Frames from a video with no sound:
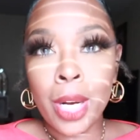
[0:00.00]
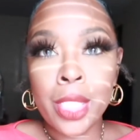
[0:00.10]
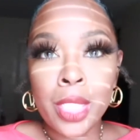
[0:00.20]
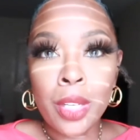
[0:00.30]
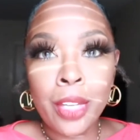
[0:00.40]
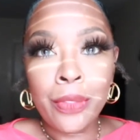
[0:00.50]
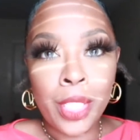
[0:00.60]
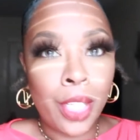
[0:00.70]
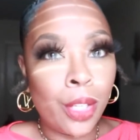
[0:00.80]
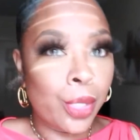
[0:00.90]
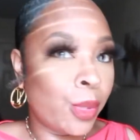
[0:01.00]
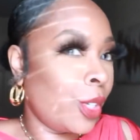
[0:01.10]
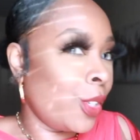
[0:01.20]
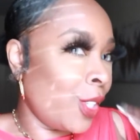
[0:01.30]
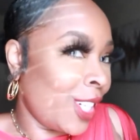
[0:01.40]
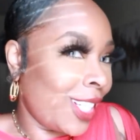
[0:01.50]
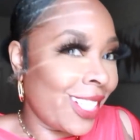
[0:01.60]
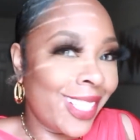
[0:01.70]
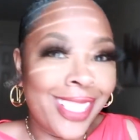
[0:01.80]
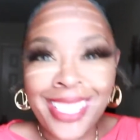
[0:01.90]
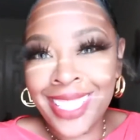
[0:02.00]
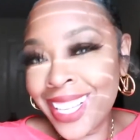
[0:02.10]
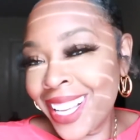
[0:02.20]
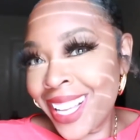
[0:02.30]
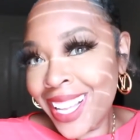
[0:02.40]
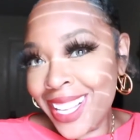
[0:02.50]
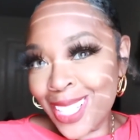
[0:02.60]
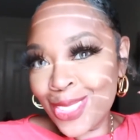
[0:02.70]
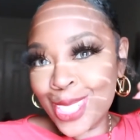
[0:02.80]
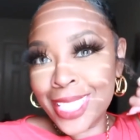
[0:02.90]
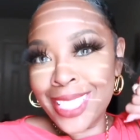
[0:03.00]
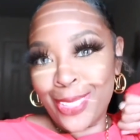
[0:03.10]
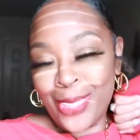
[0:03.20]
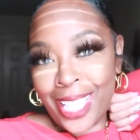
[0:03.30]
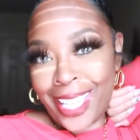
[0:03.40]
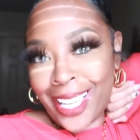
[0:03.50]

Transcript: right, so that video is recorded. I look at the slick back,